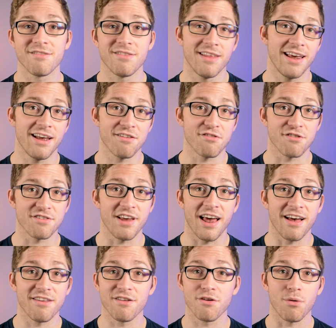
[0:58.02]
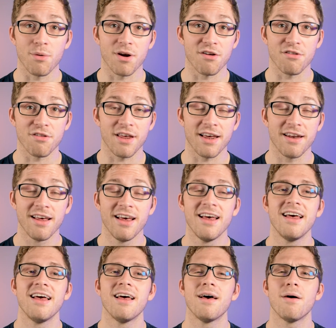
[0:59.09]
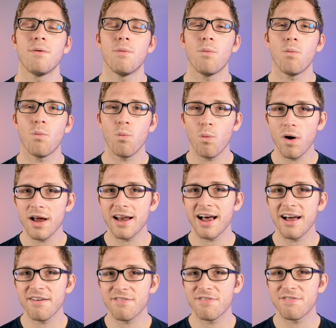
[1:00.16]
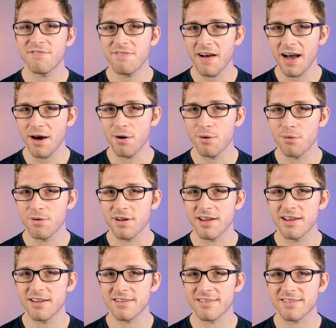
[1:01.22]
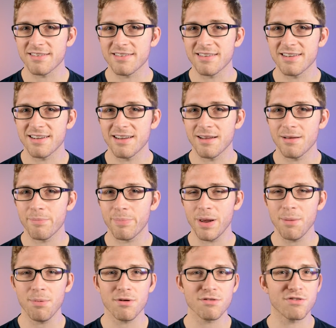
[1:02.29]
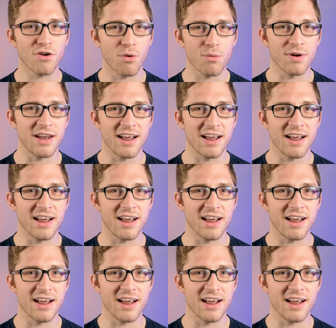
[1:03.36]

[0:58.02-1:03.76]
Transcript: The answer is, yeah, you don't want to do that. What I've found is people don't